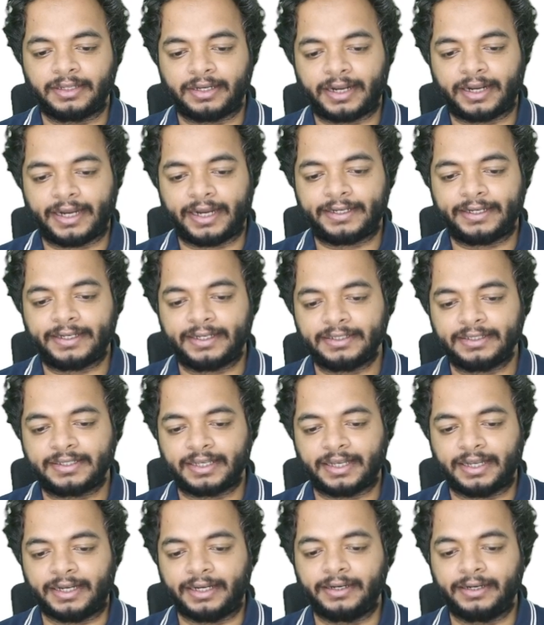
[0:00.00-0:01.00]
The right hand
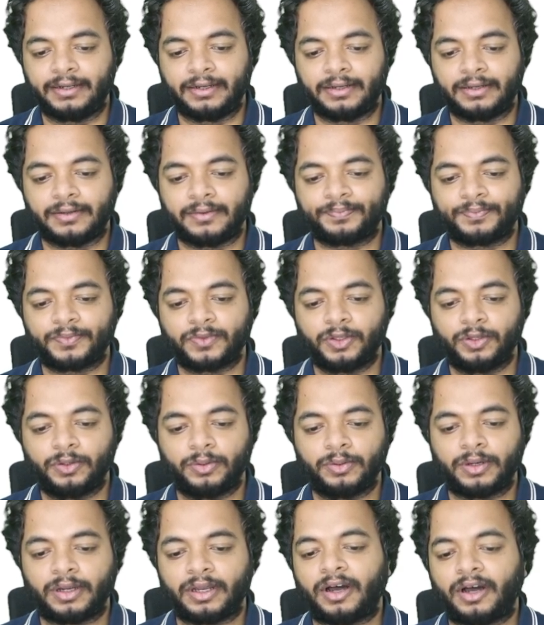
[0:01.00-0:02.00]
side,
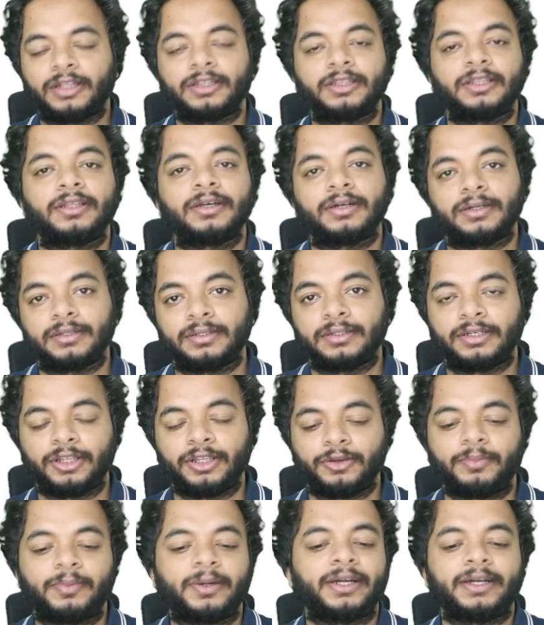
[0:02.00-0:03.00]
you on the
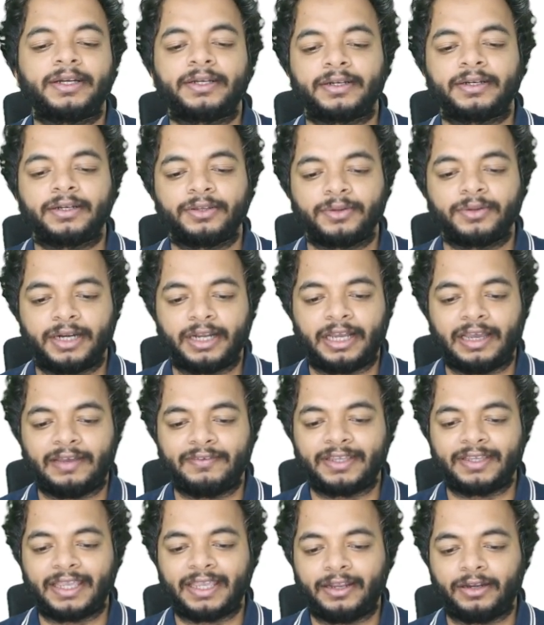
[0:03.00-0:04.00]
numerator you are
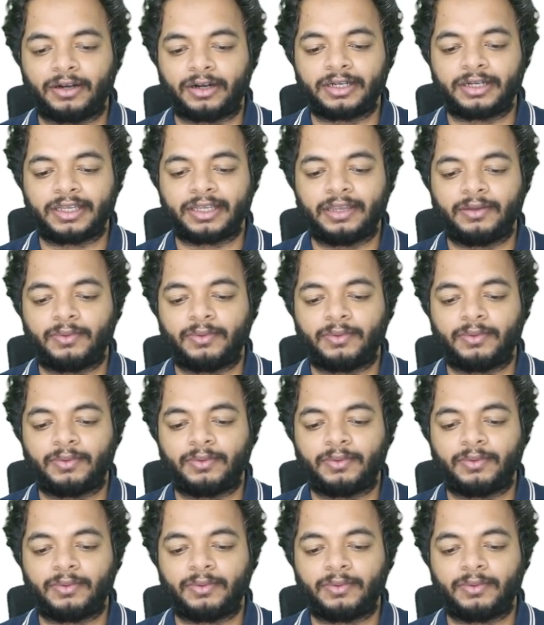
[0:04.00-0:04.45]
having A0,